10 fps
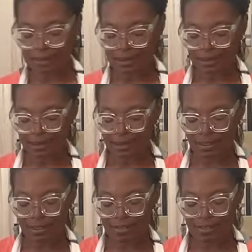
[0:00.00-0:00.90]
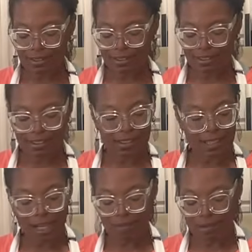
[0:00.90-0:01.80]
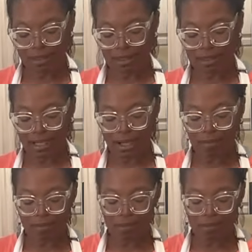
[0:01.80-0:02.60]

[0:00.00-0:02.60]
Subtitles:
So we're just going to chop these up.